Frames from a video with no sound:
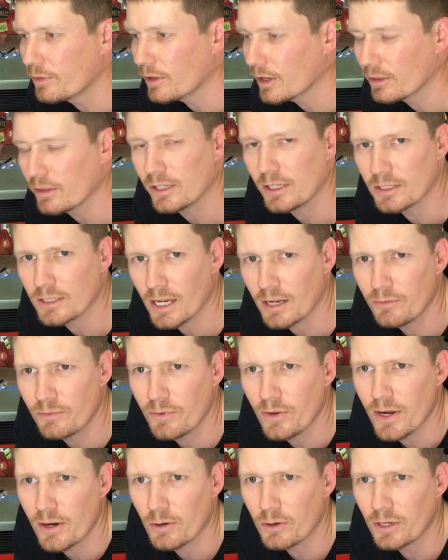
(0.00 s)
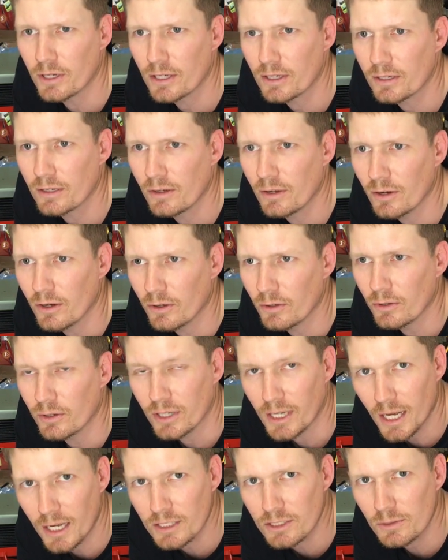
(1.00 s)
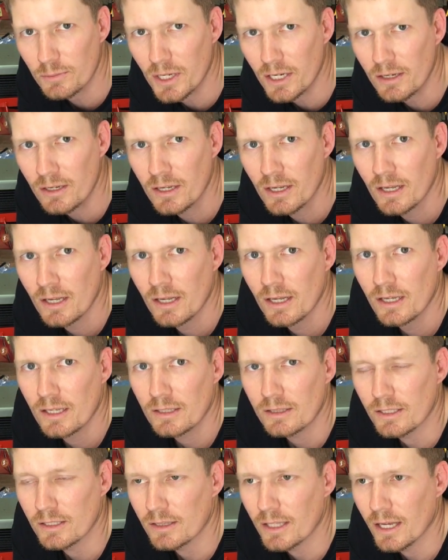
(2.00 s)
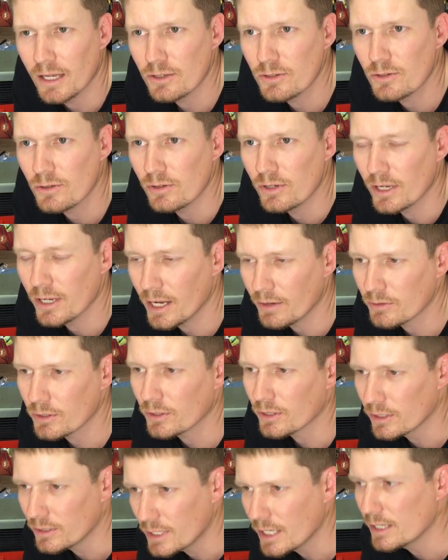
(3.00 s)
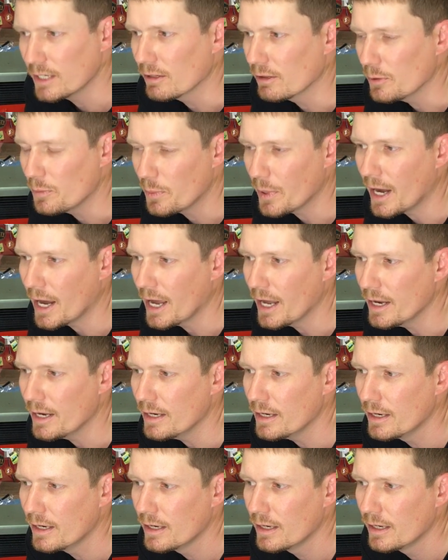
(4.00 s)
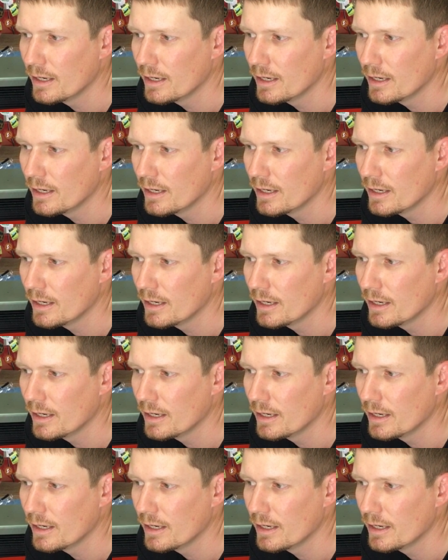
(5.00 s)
I think it's unfair on the customer that they should have to continually pay